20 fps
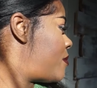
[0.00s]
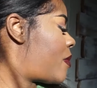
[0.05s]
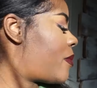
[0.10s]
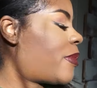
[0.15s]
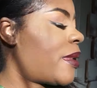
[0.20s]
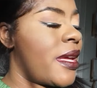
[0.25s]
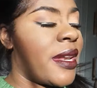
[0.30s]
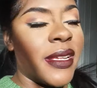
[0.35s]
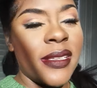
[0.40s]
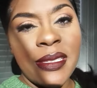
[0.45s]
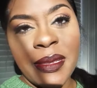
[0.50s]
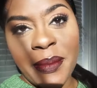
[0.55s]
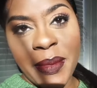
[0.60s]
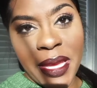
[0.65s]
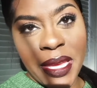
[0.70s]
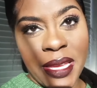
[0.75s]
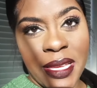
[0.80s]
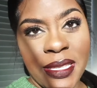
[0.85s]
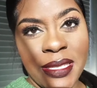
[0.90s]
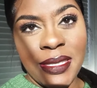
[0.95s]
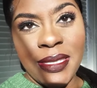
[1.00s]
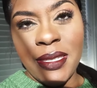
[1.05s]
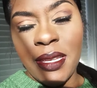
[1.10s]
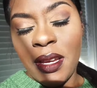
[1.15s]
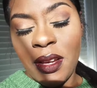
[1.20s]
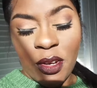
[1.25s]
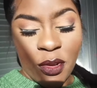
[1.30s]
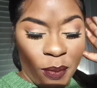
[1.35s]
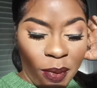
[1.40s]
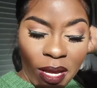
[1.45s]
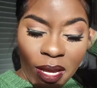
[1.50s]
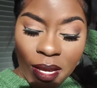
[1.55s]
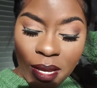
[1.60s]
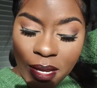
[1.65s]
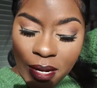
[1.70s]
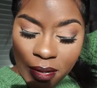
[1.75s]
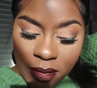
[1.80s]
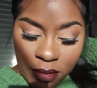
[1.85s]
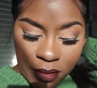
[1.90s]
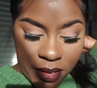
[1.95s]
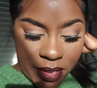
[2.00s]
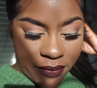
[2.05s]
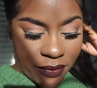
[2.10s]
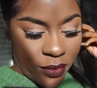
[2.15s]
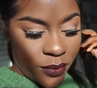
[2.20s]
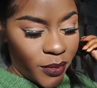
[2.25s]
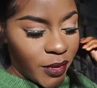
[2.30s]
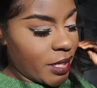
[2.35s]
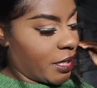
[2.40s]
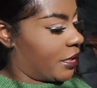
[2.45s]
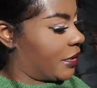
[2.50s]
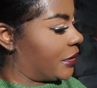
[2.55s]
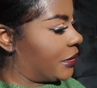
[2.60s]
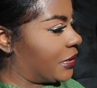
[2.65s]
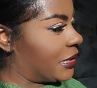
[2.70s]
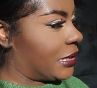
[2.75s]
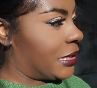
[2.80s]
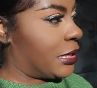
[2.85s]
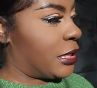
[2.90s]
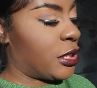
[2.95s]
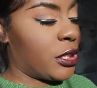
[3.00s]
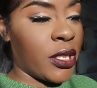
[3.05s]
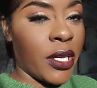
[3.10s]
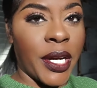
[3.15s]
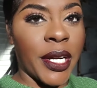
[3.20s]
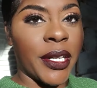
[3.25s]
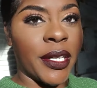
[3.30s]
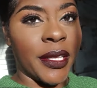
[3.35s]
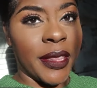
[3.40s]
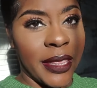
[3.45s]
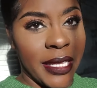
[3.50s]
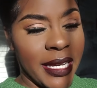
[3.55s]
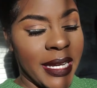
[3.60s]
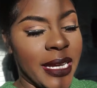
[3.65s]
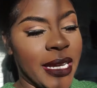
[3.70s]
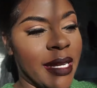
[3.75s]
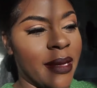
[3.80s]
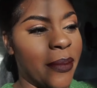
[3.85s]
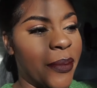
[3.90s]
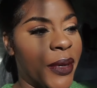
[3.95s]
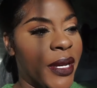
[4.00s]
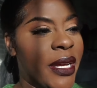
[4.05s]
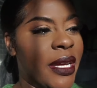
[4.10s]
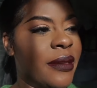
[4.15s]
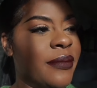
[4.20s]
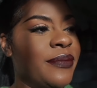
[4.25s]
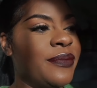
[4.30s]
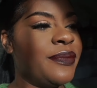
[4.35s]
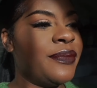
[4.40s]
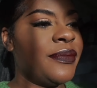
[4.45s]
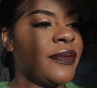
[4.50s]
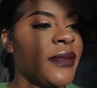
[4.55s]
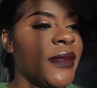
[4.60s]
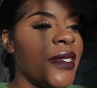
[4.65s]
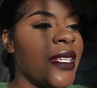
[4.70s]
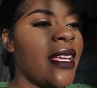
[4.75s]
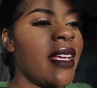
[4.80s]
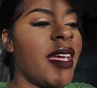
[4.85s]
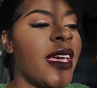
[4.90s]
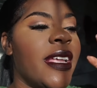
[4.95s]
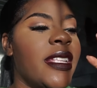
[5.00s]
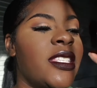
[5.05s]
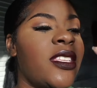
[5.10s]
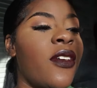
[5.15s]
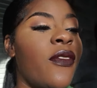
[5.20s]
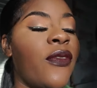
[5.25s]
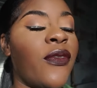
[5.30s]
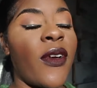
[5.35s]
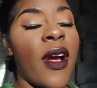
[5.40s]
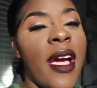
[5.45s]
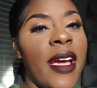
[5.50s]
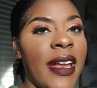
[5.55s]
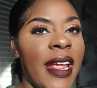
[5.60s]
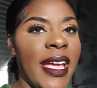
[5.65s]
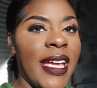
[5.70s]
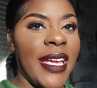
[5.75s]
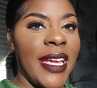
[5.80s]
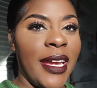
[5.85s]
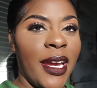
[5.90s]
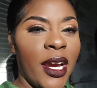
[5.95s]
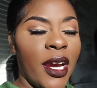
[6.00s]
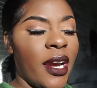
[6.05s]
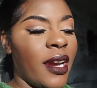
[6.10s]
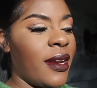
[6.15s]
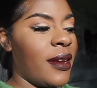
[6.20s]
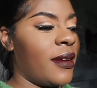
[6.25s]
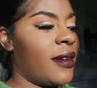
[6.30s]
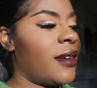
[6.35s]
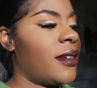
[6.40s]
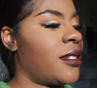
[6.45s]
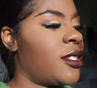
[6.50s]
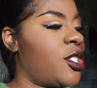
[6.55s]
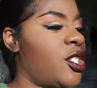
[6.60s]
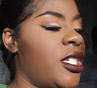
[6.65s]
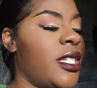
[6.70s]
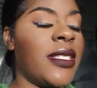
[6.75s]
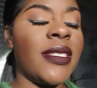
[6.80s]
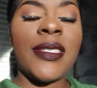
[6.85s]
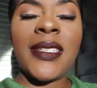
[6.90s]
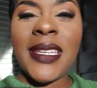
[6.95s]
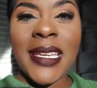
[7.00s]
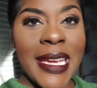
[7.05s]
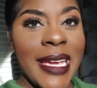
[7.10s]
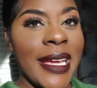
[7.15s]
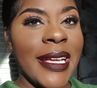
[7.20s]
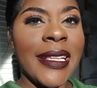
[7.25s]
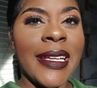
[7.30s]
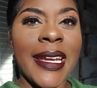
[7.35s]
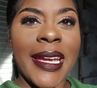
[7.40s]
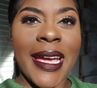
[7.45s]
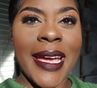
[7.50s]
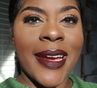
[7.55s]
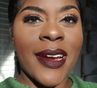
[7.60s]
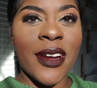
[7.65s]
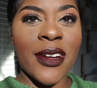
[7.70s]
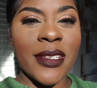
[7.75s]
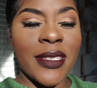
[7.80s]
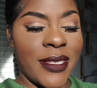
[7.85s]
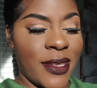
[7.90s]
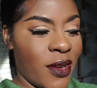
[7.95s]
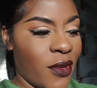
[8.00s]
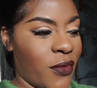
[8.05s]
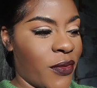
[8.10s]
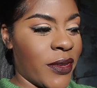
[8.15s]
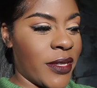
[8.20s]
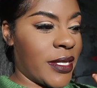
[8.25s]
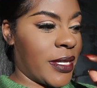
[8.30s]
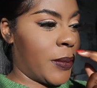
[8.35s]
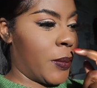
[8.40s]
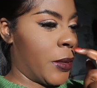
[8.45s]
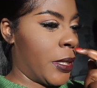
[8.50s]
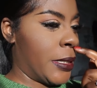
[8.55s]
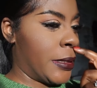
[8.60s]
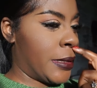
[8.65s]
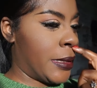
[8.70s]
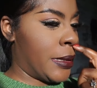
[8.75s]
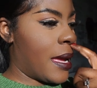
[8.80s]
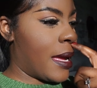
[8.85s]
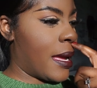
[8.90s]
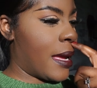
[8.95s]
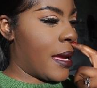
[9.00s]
My bed is a mess. Oh my god, I don't even want to start on that. But it's Friday here. She's giggling at herself for some reason.